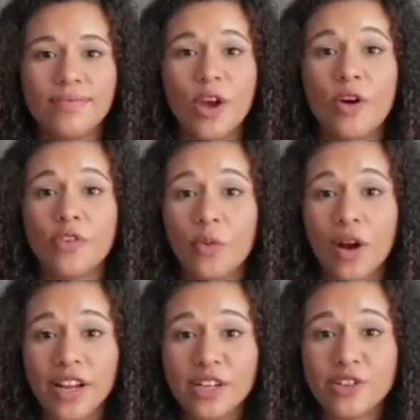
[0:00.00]
Over
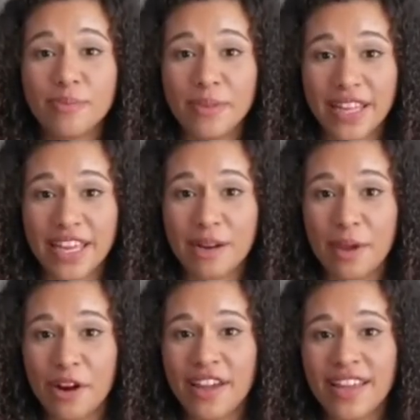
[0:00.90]
100 million
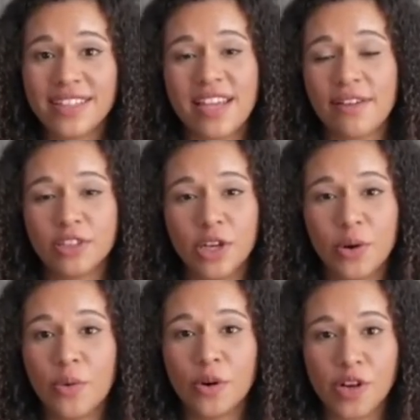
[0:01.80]
Americans have
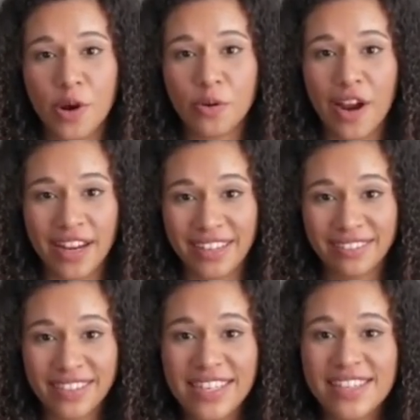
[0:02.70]
low or no credit.
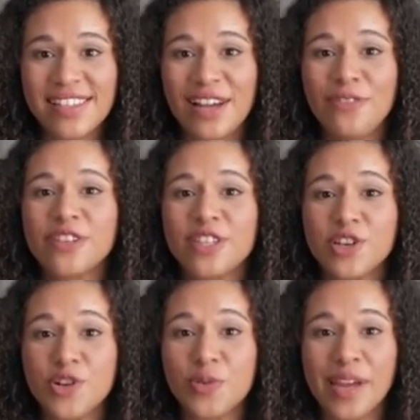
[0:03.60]
Self is
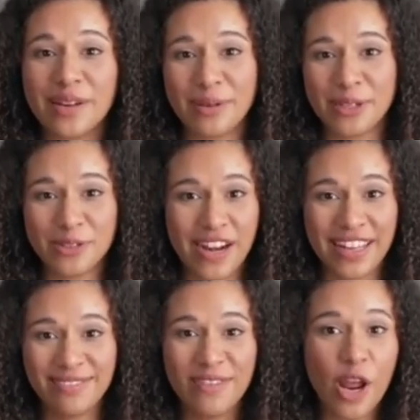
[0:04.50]
a new way to build
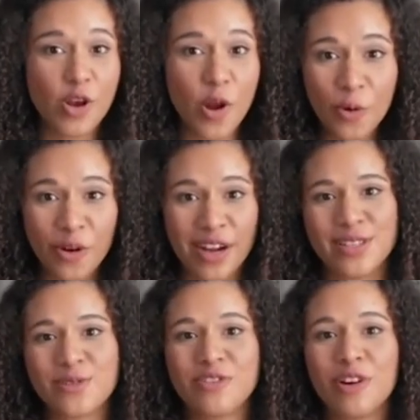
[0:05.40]
credit. No
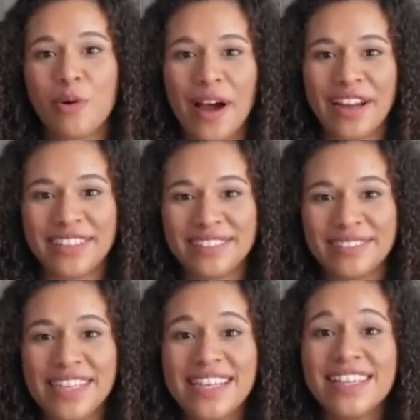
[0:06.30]
credit score required.
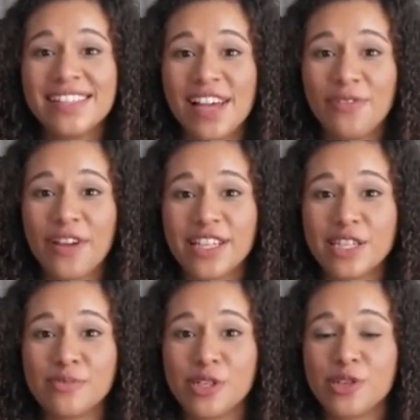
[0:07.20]
Self
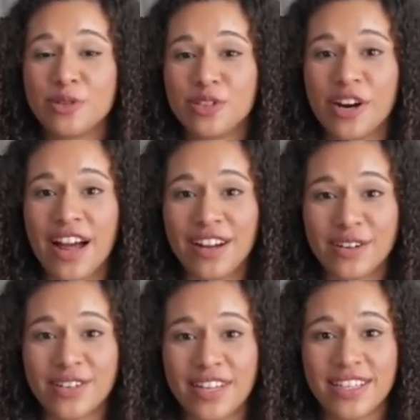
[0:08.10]
customers who start
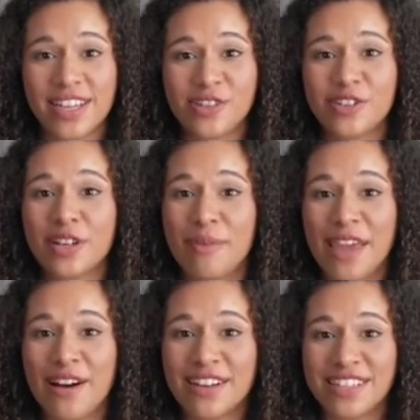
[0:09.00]
under 600 and
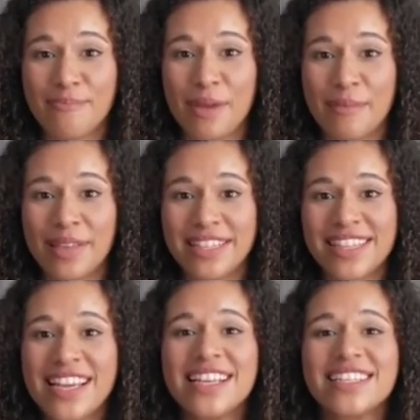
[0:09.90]
make on-time
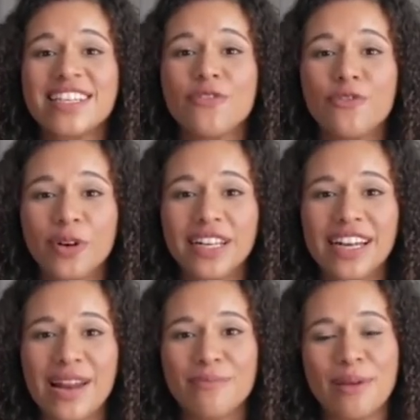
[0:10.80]
payments see a
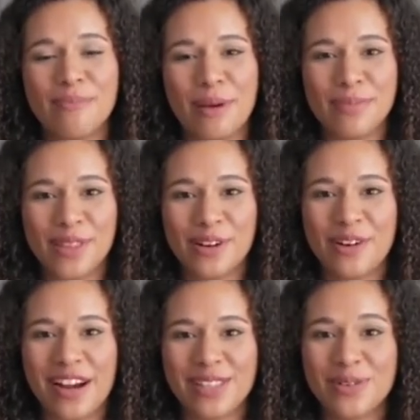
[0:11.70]
49-point bump in
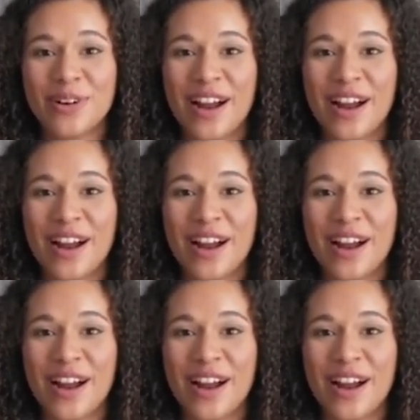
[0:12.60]
their credit score